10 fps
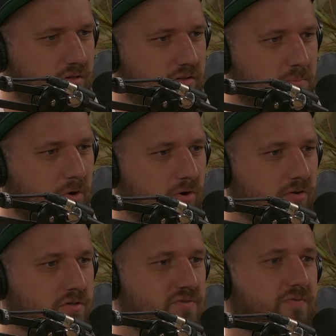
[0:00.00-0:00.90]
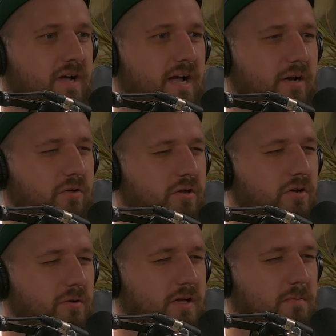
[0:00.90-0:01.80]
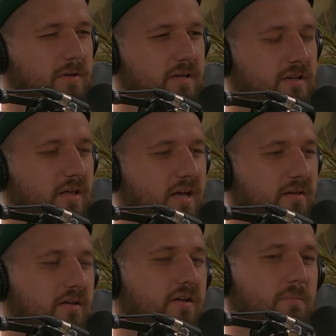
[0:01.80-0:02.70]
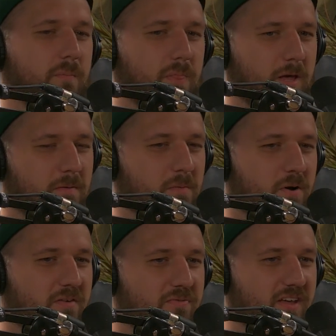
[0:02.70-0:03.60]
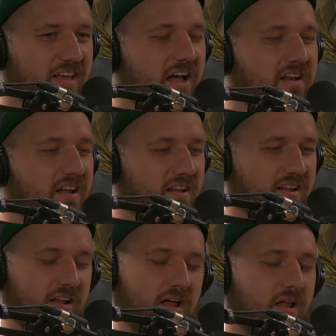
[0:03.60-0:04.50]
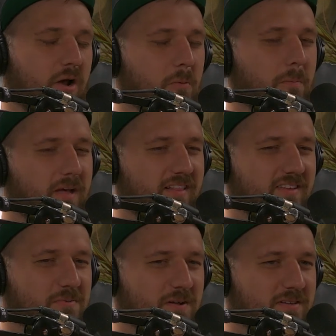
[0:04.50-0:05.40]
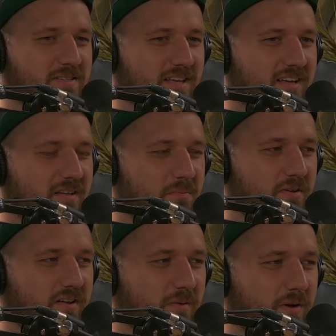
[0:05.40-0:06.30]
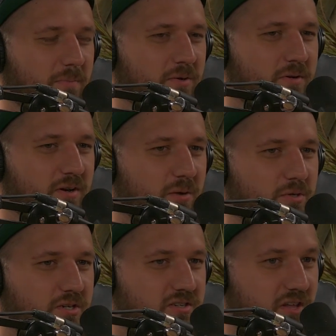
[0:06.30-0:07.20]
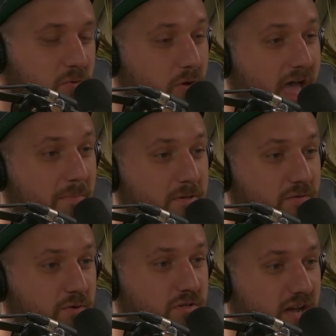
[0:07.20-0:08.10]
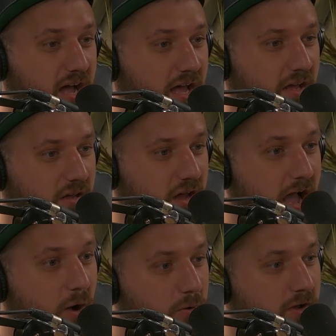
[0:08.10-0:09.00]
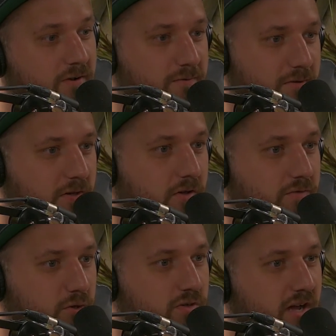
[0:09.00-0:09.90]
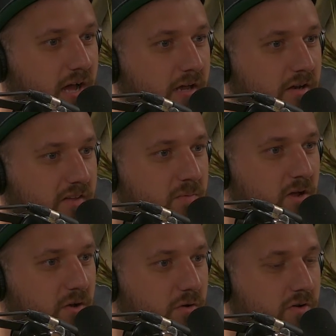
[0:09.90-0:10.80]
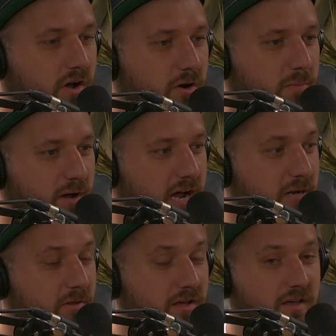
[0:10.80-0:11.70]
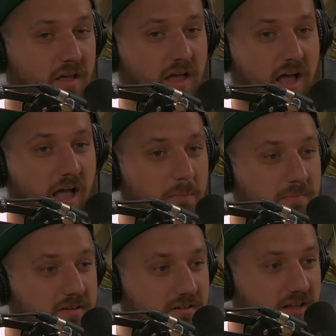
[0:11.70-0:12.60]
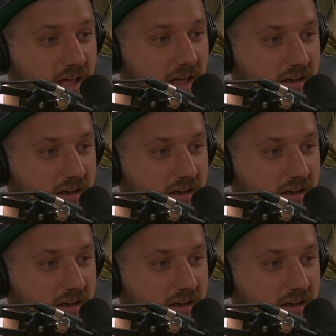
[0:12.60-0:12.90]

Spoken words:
Murder is final. You know what I mean? Like my wife. Like I don't mean this when I say it, but like when I'm doing dumb shit, she's like, "Well, what happens if you die? How are you gonna feel if you die and leave me and your daughter behind?" I'm like, I'm dead.